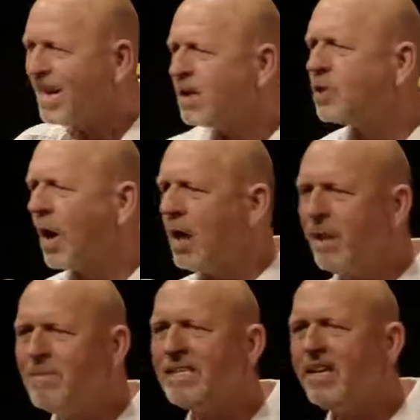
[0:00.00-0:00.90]
So
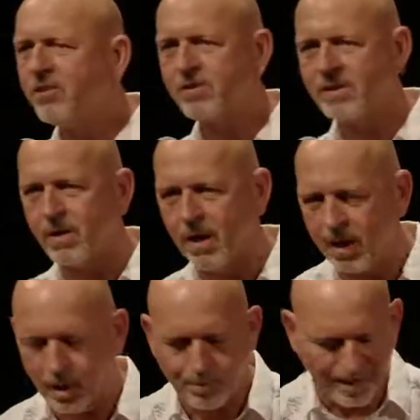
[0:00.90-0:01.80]
let me teach this out a
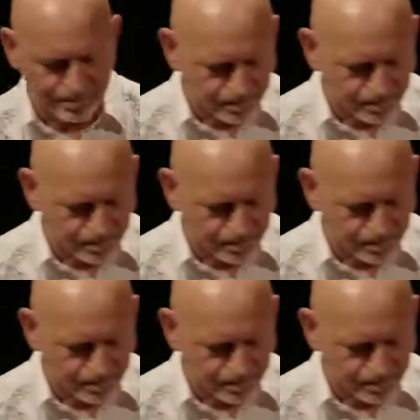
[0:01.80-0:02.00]
little bit.